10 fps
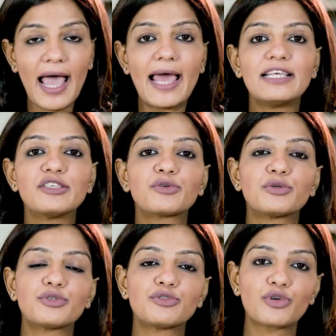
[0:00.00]
and he's
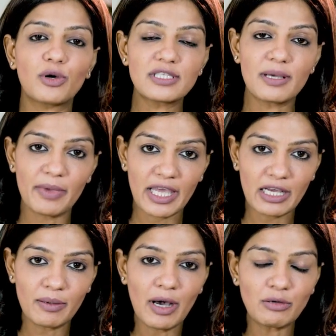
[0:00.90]
going to draw some
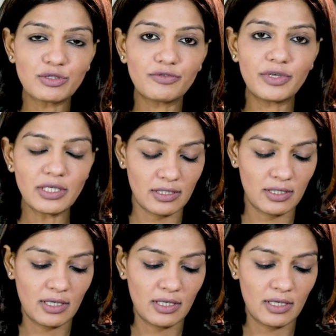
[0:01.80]
income out of it